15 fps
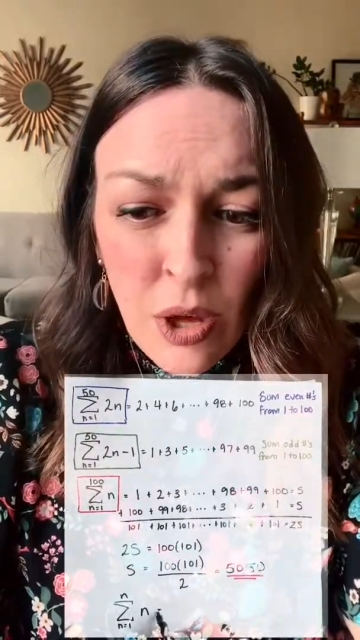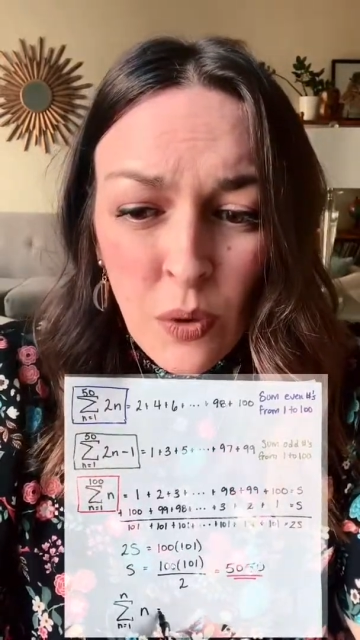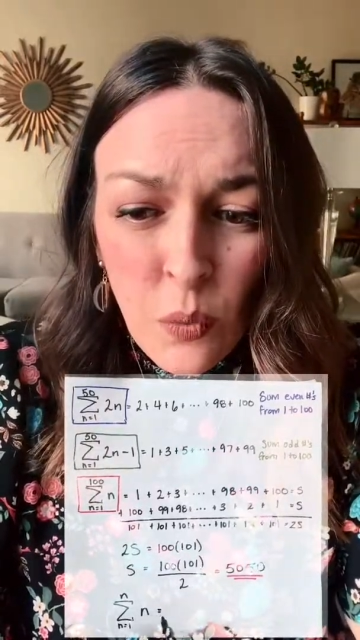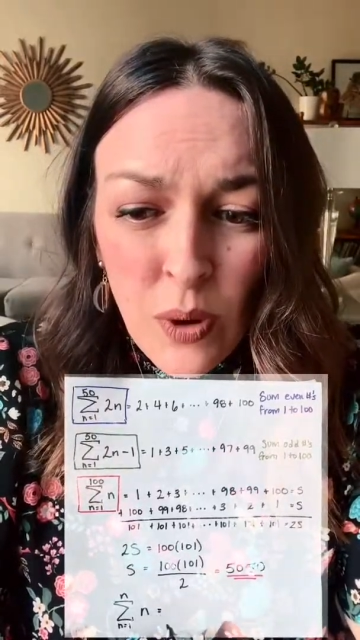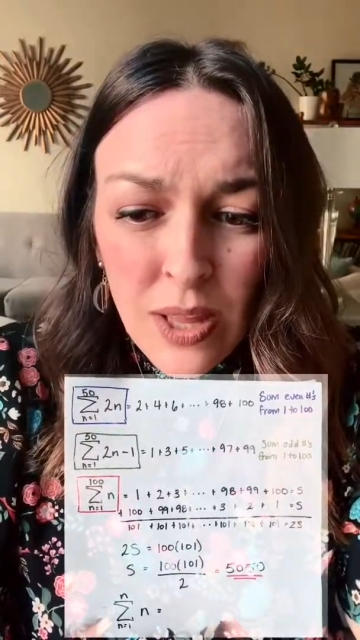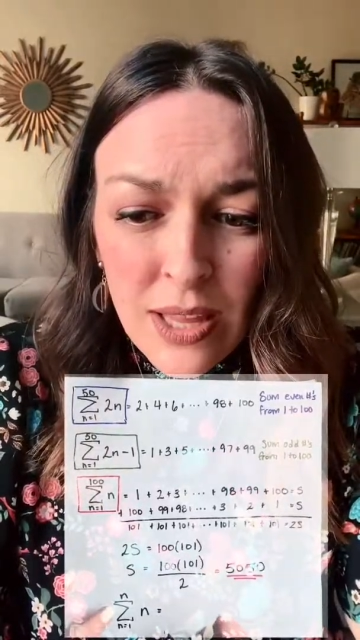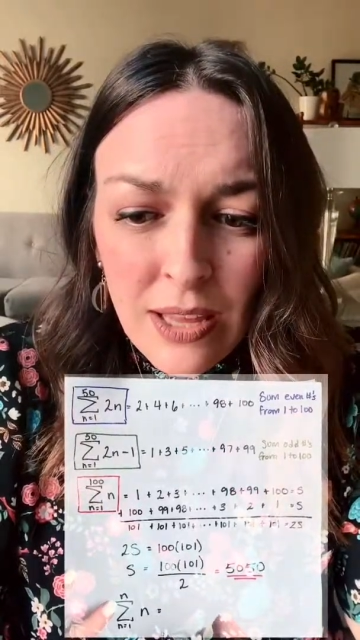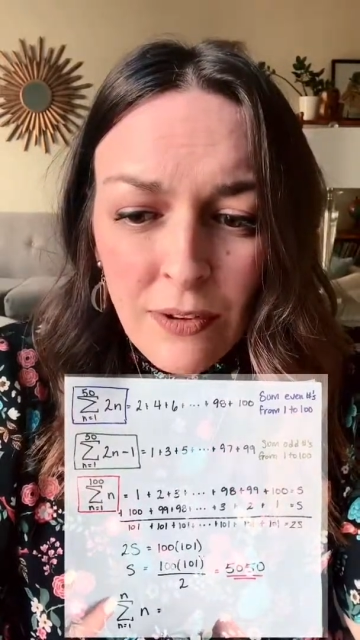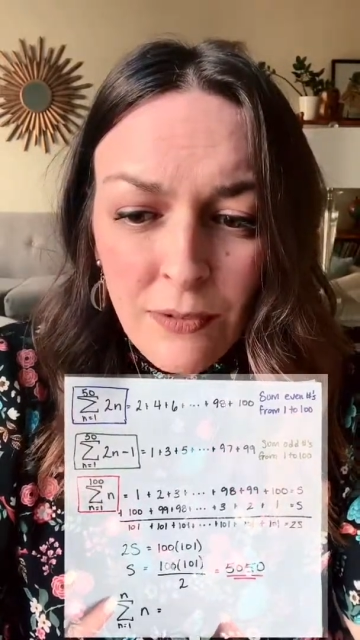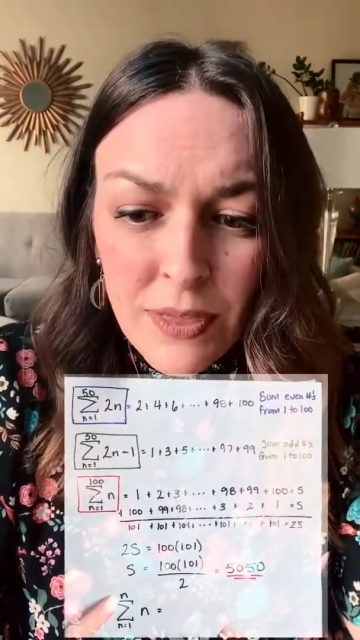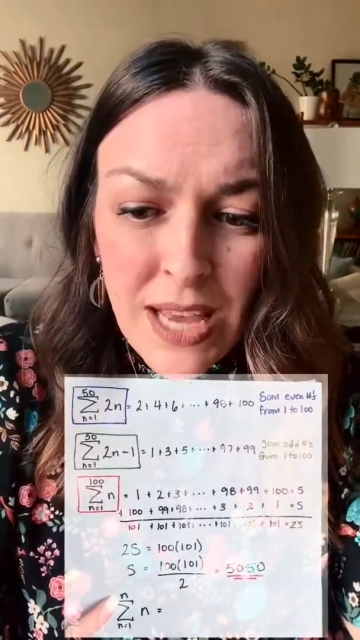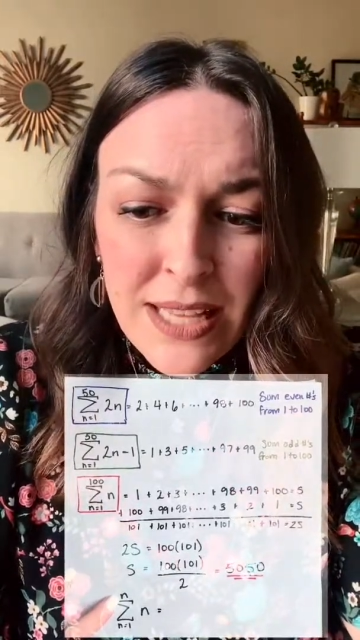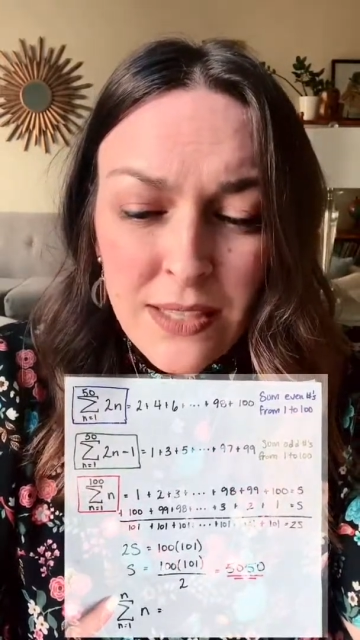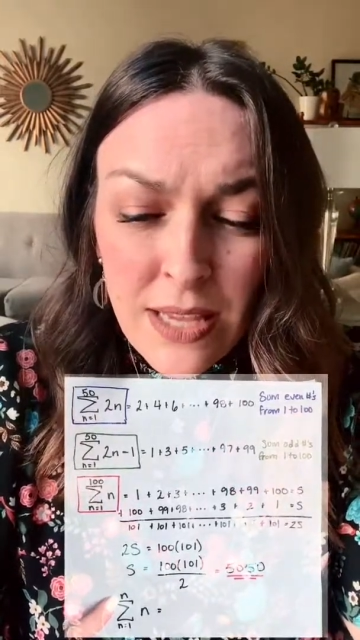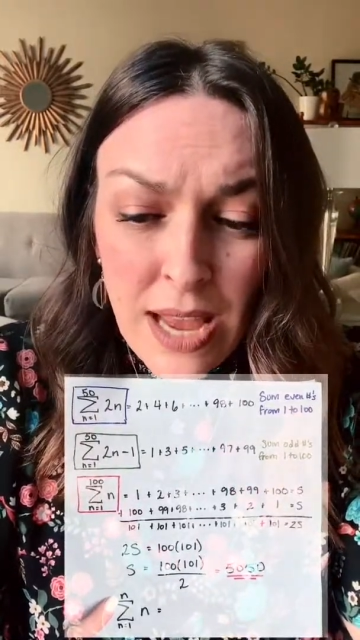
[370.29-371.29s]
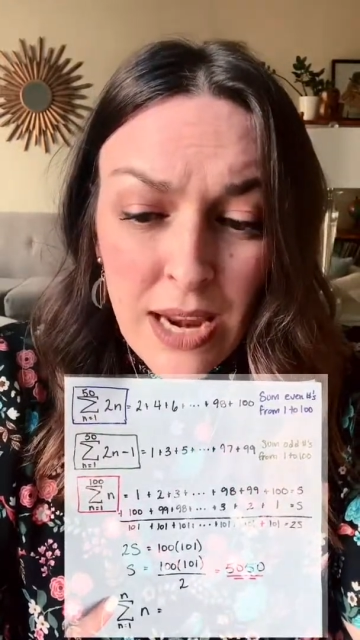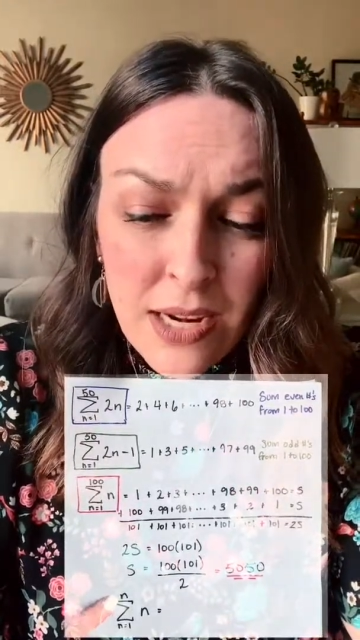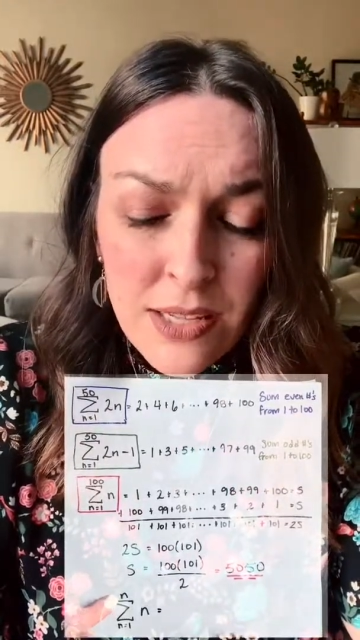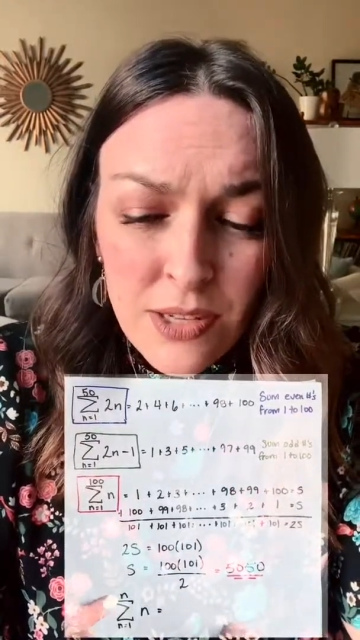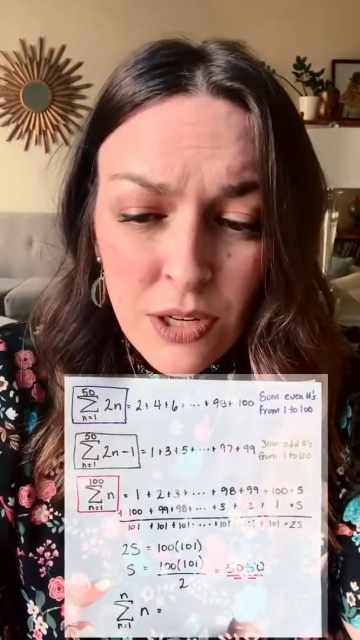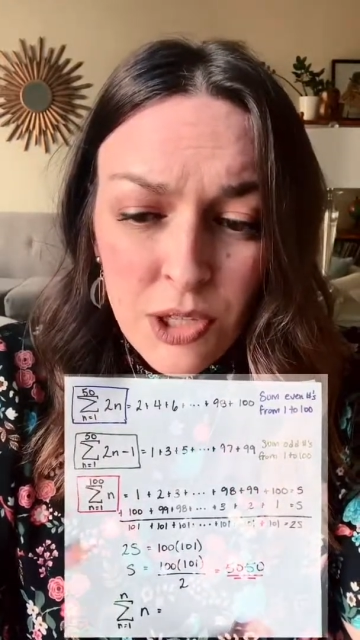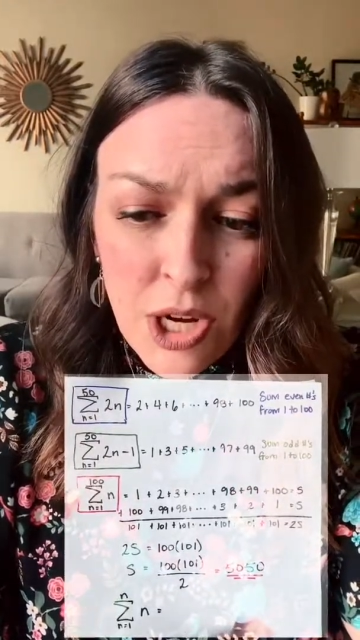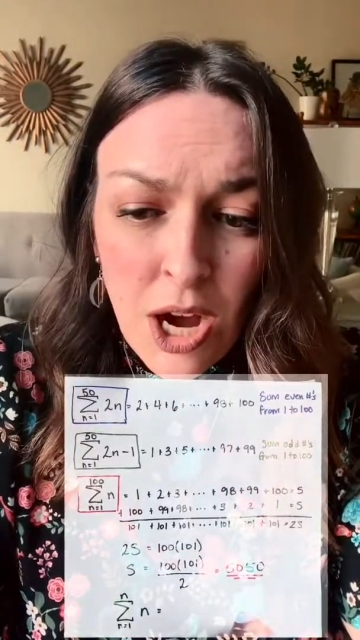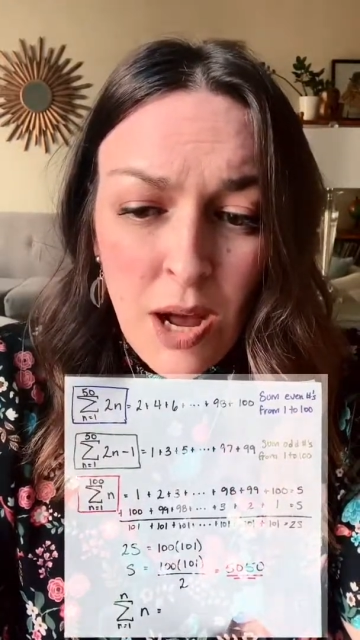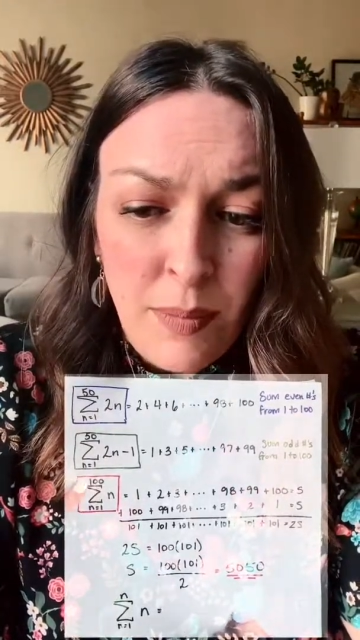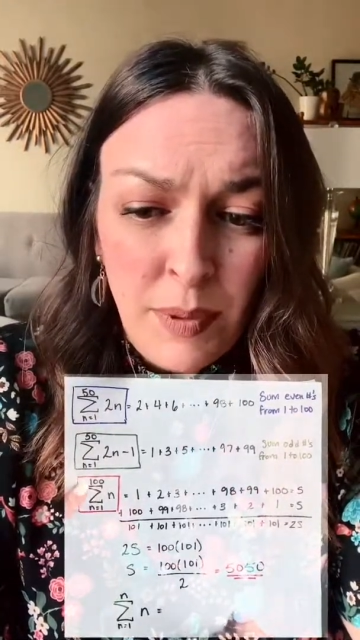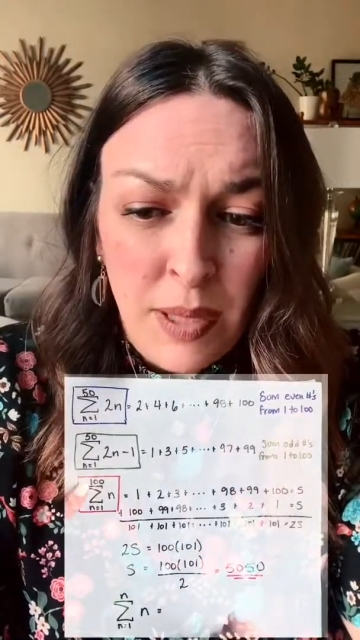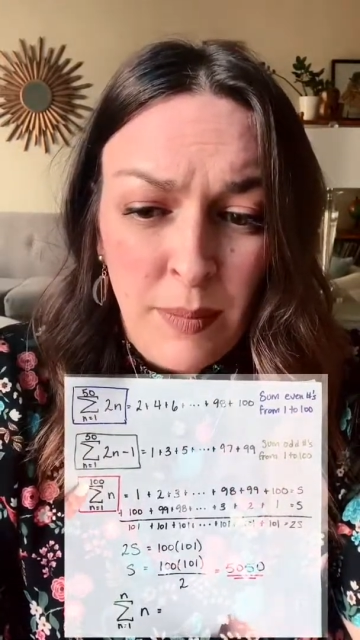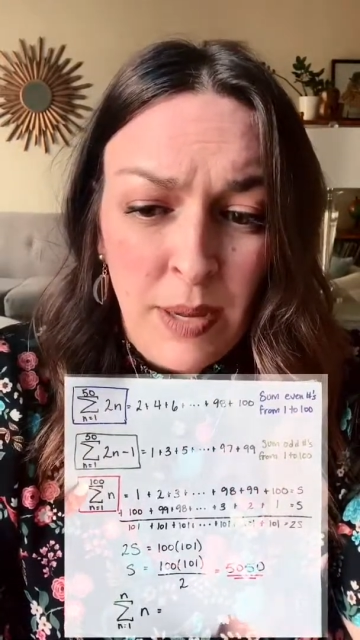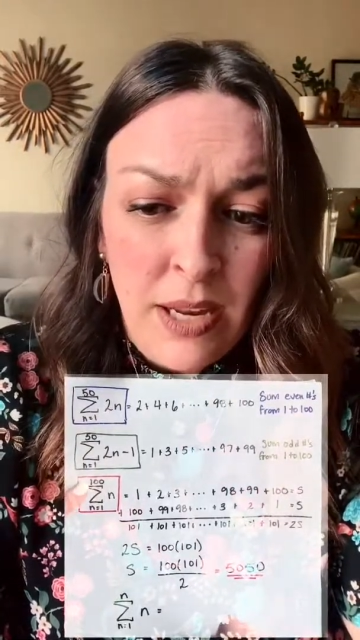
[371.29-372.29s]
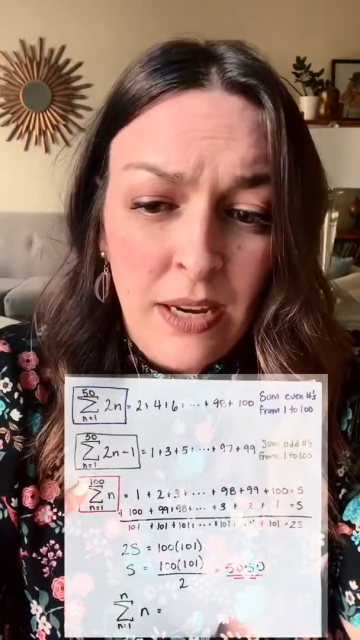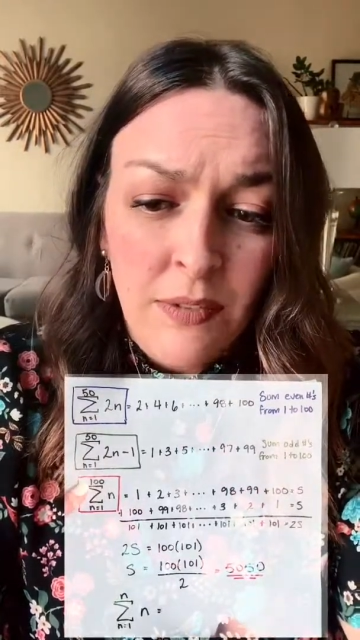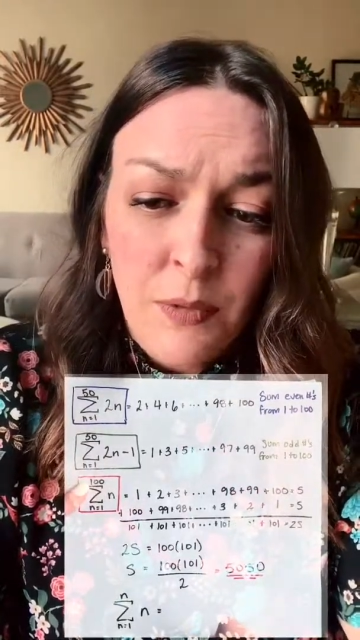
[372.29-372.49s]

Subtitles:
Well, if that's n is our top limit,